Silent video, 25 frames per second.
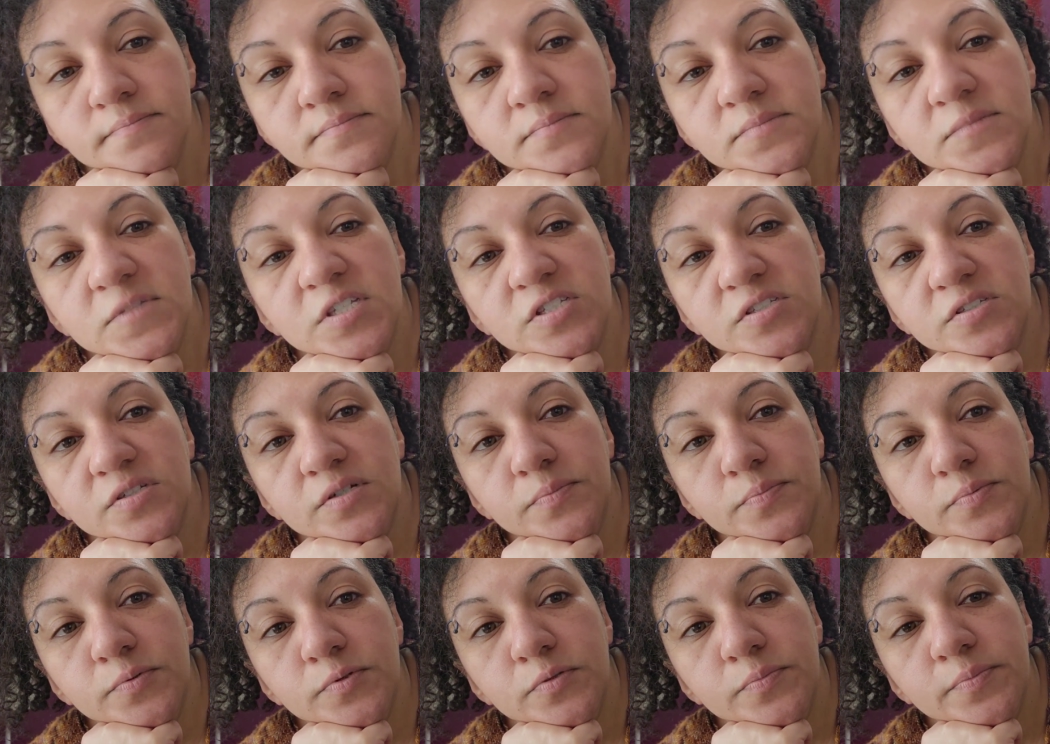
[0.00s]
These little
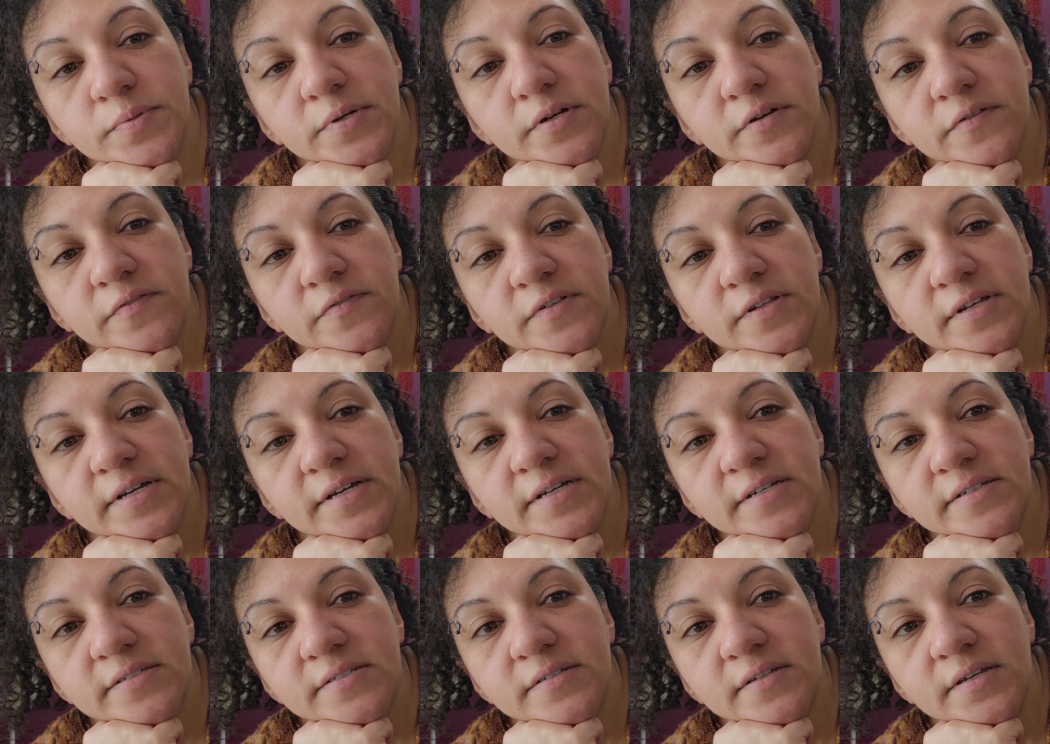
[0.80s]
blue
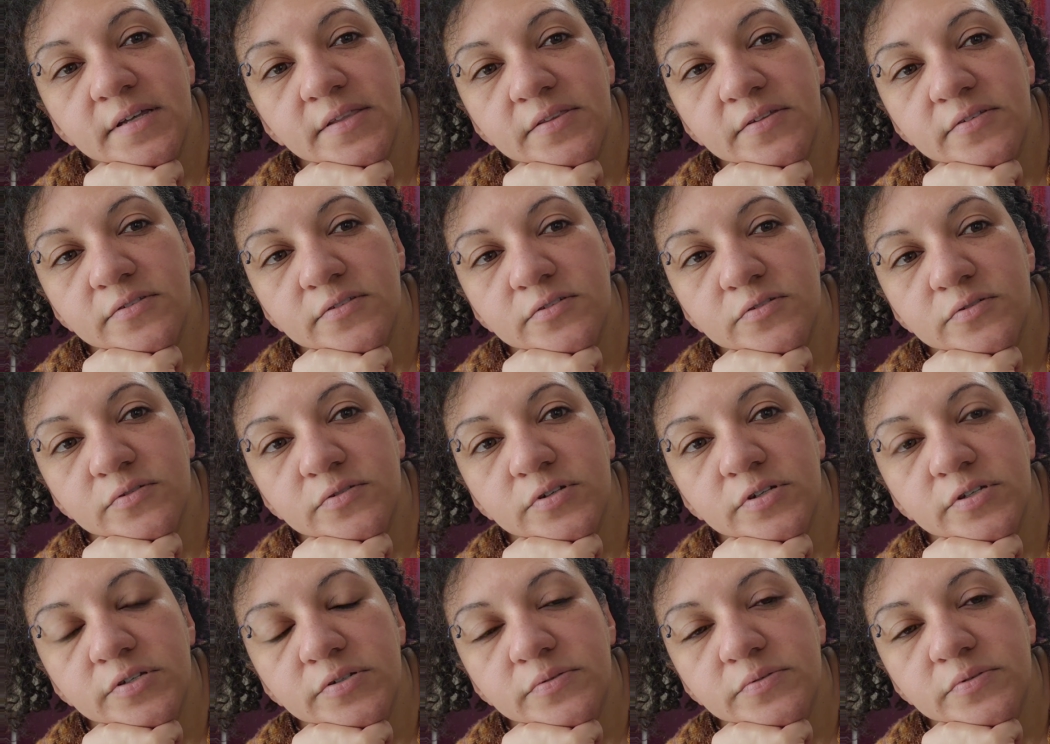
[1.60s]
butterflies, I thought those were
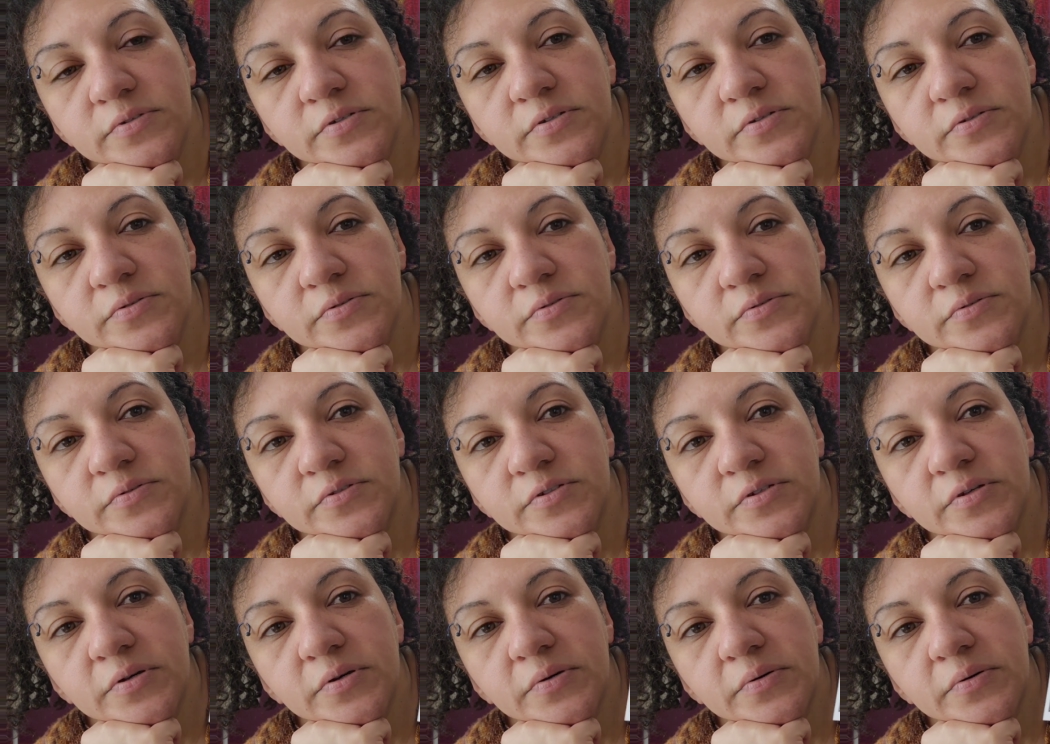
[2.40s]
cute too, so